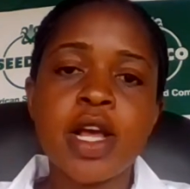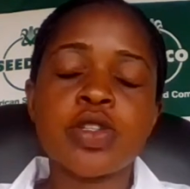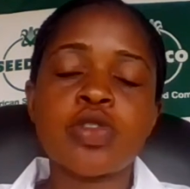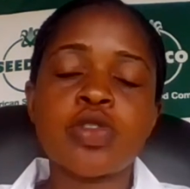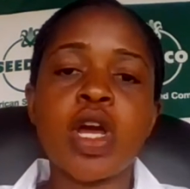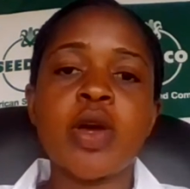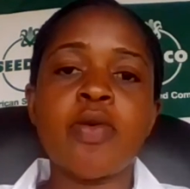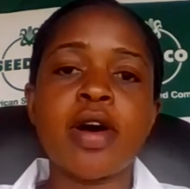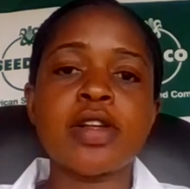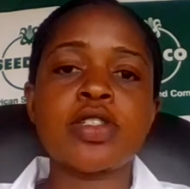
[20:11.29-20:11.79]

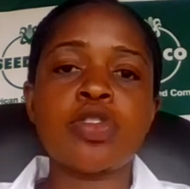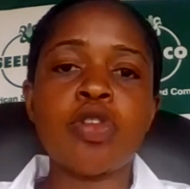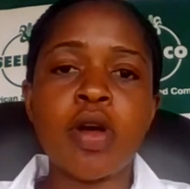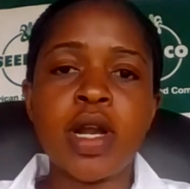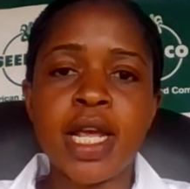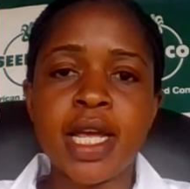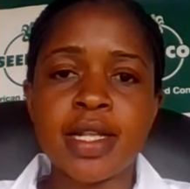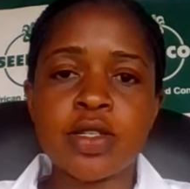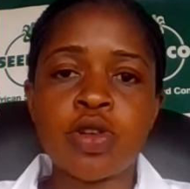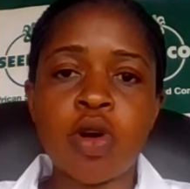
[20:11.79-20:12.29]
So he was
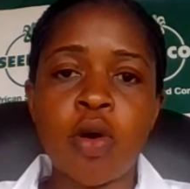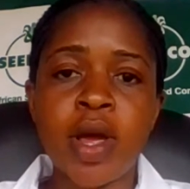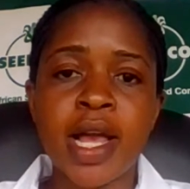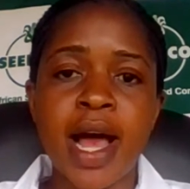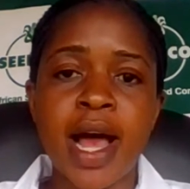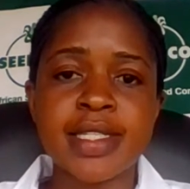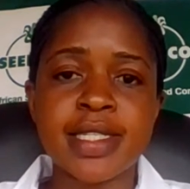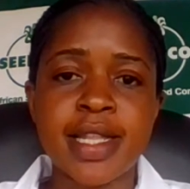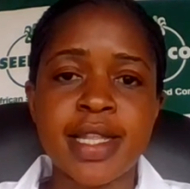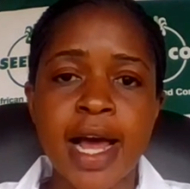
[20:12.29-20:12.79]

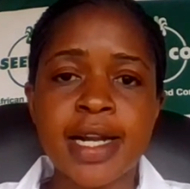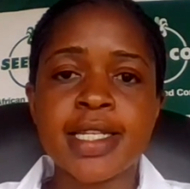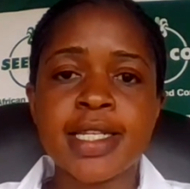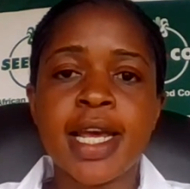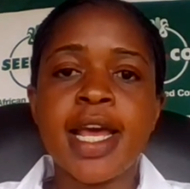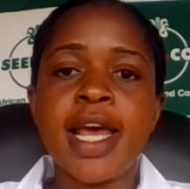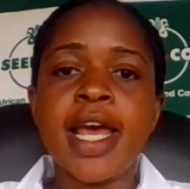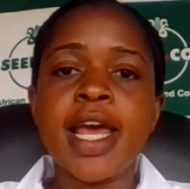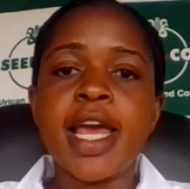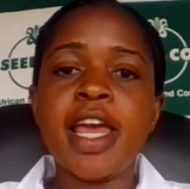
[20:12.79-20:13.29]
showing us that
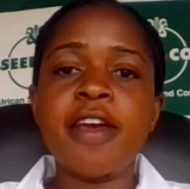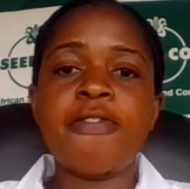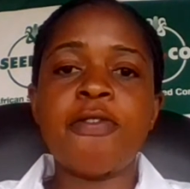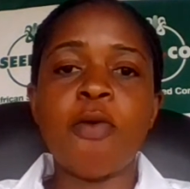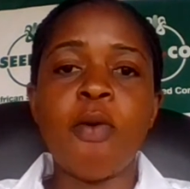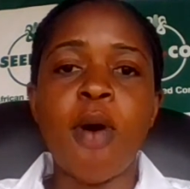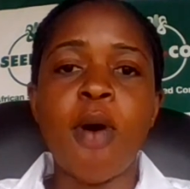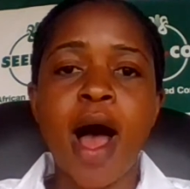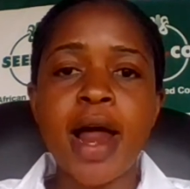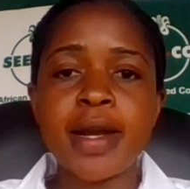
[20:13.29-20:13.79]
if
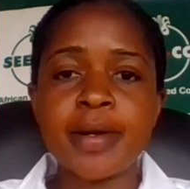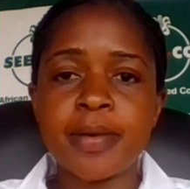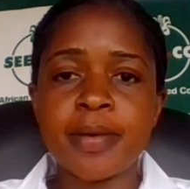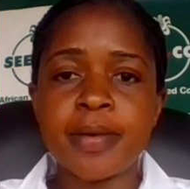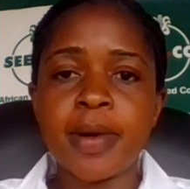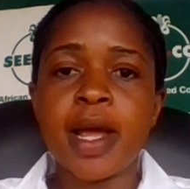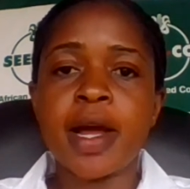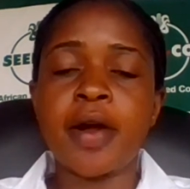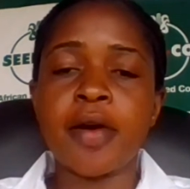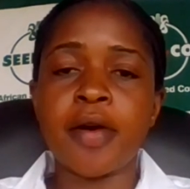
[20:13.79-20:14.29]
one
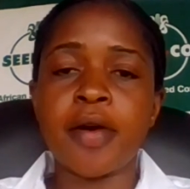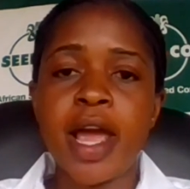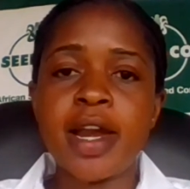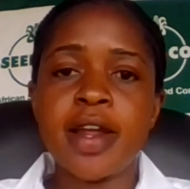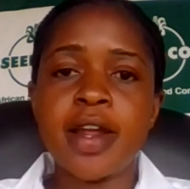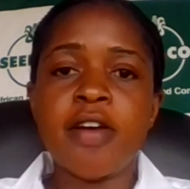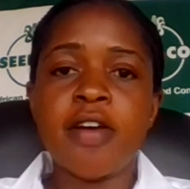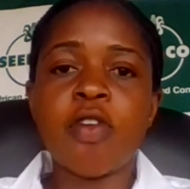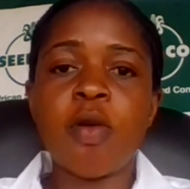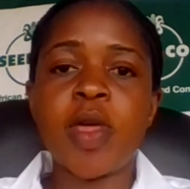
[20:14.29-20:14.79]
grain
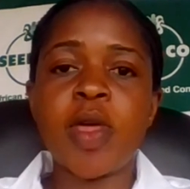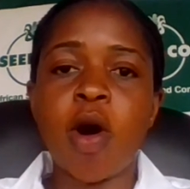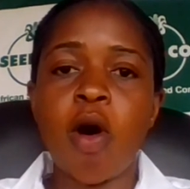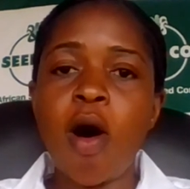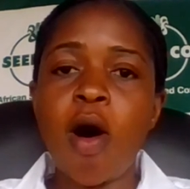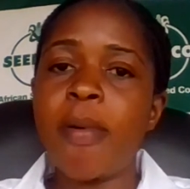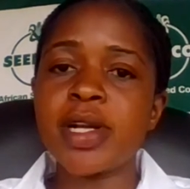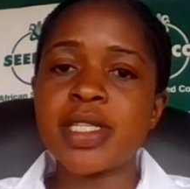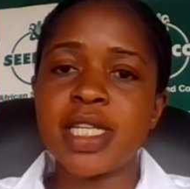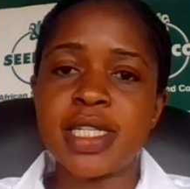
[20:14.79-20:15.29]
from the
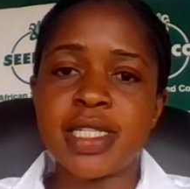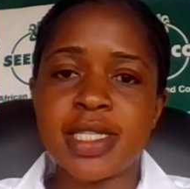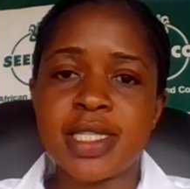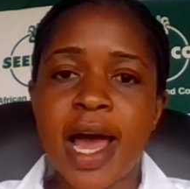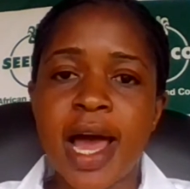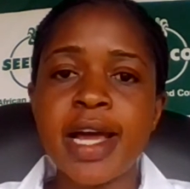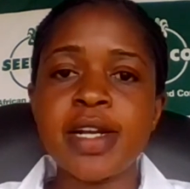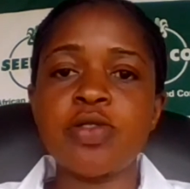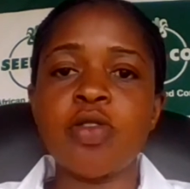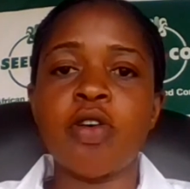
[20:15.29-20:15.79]
opposite
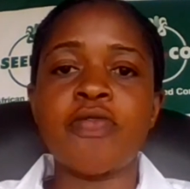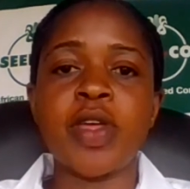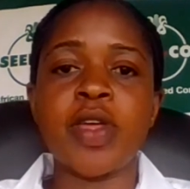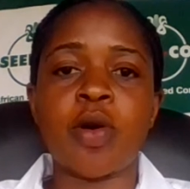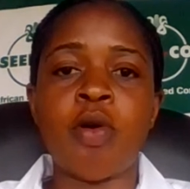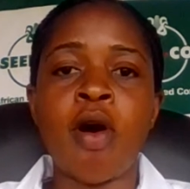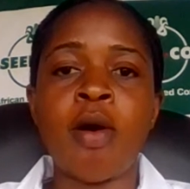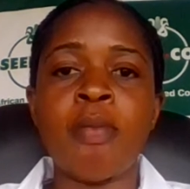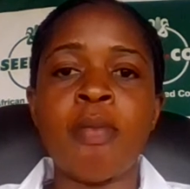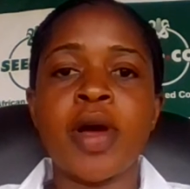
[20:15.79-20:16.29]
side of the
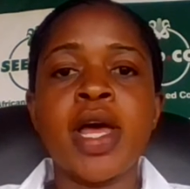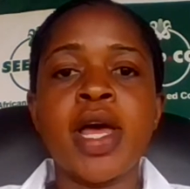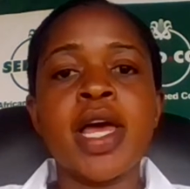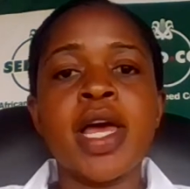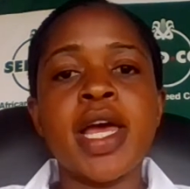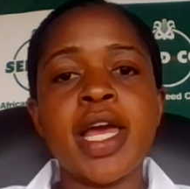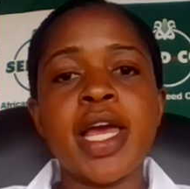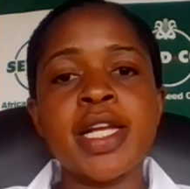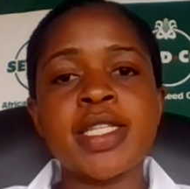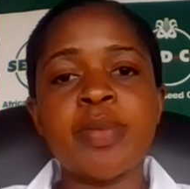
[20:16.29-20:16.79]
cob
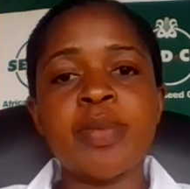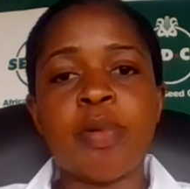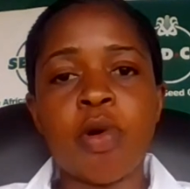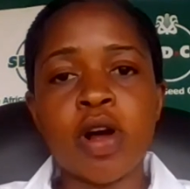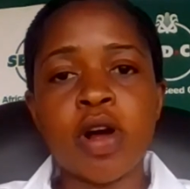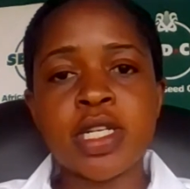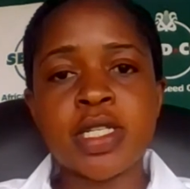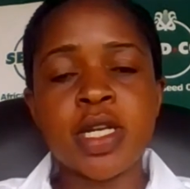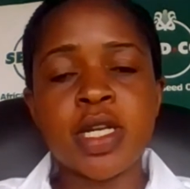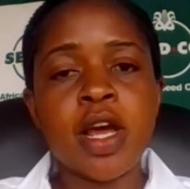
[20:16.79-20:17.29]
is
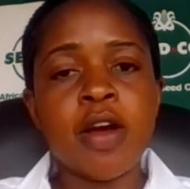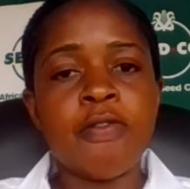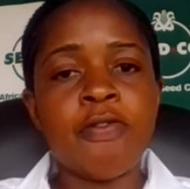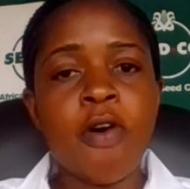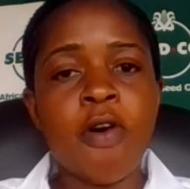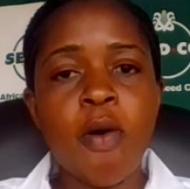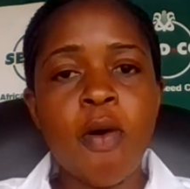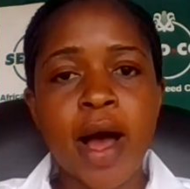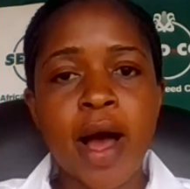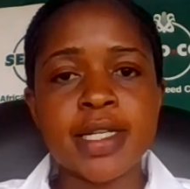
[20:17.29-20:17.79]
brought
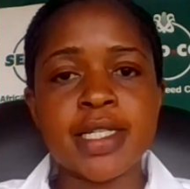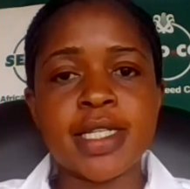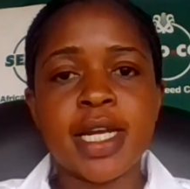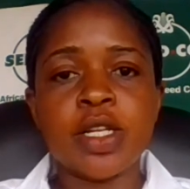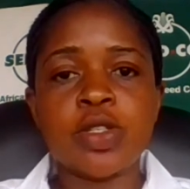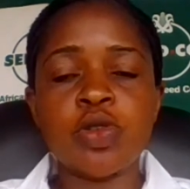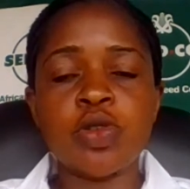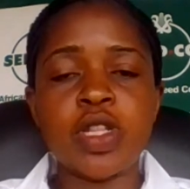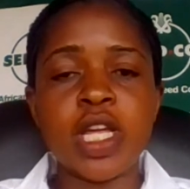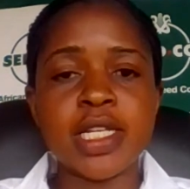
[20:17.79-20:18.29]
forward
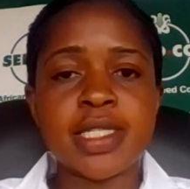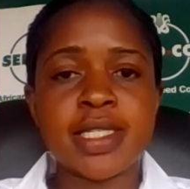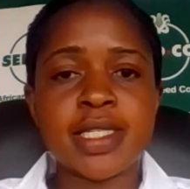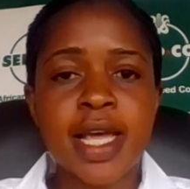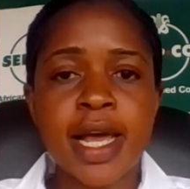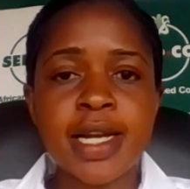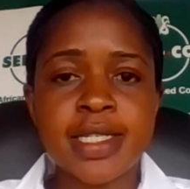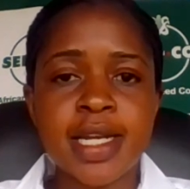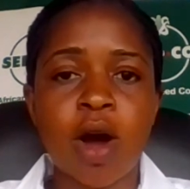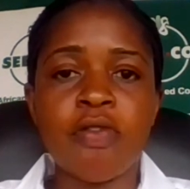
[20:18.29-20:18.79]
to the
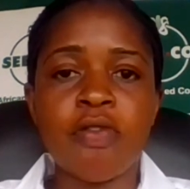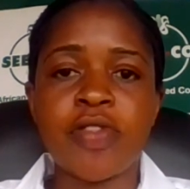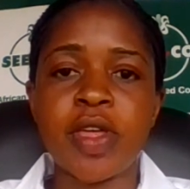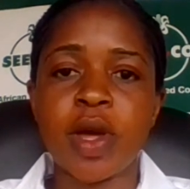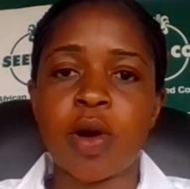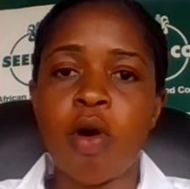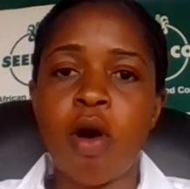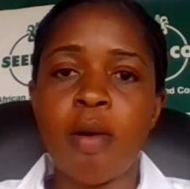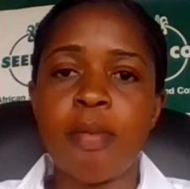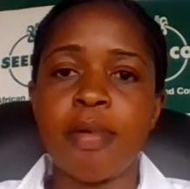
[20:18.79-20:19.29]
center of the
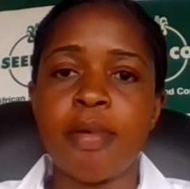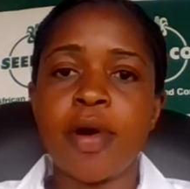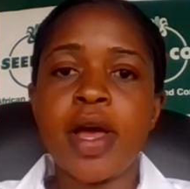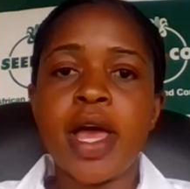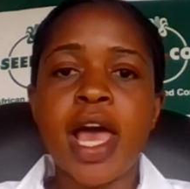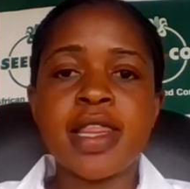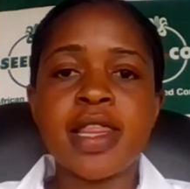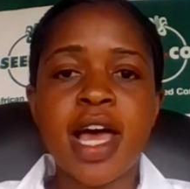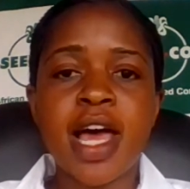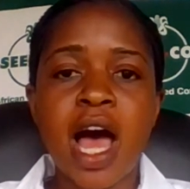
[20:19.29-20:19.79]
cob
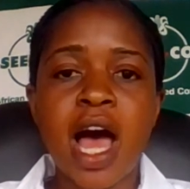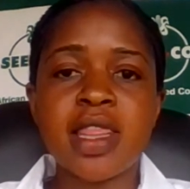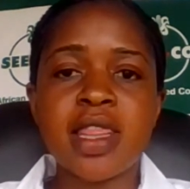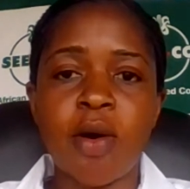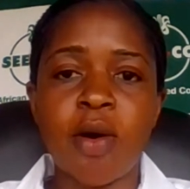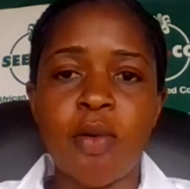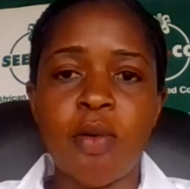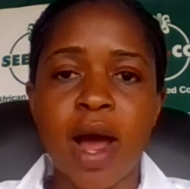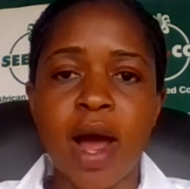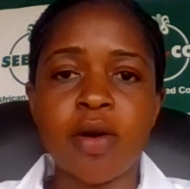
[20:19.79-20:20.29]
and the
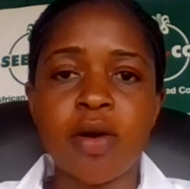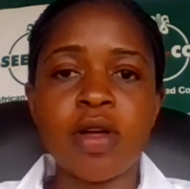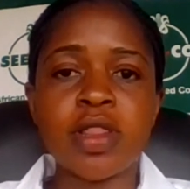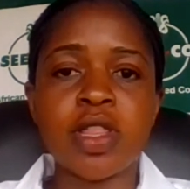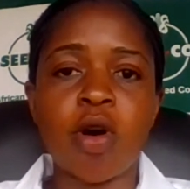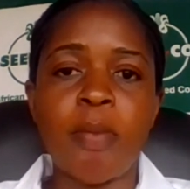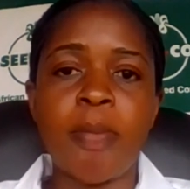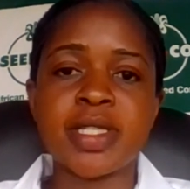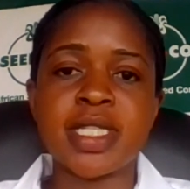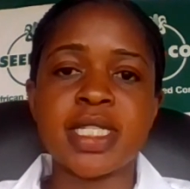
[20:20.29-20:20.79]
other one on the
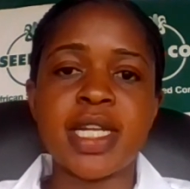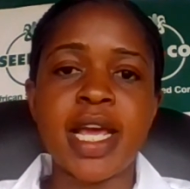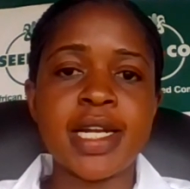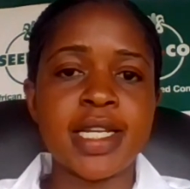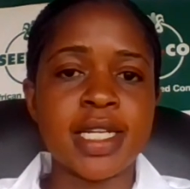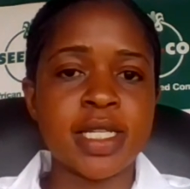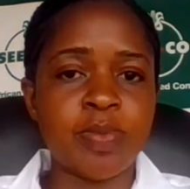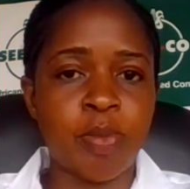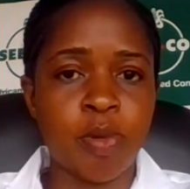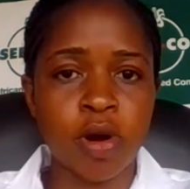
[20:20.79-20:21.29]
opposite
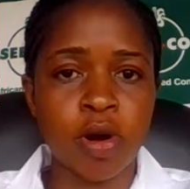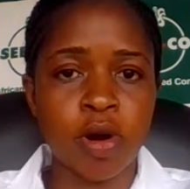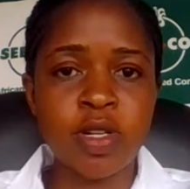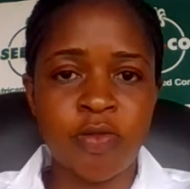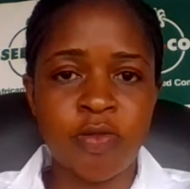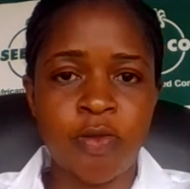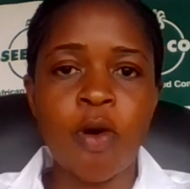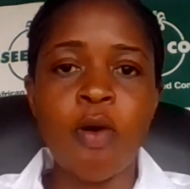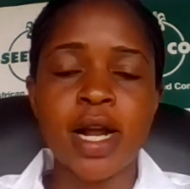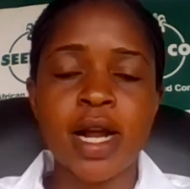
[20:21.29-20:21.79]
end is brought
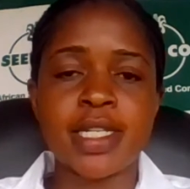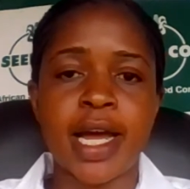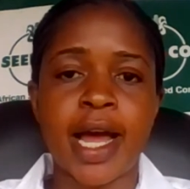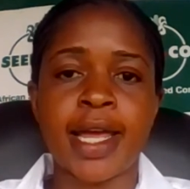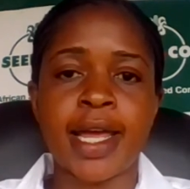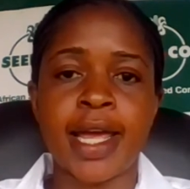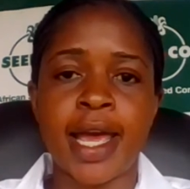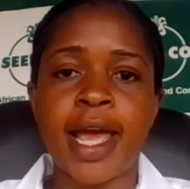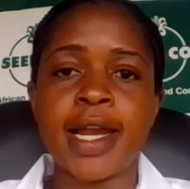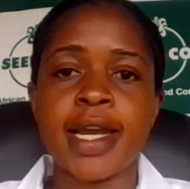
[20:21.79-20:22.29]
forward
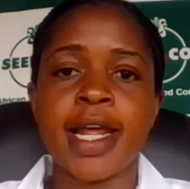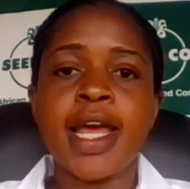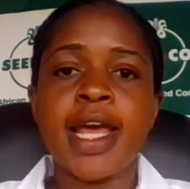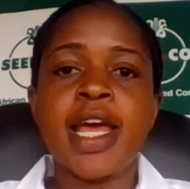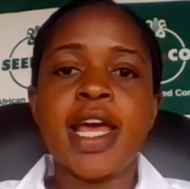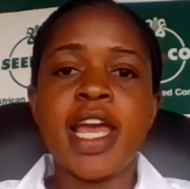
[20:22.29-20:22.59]
again,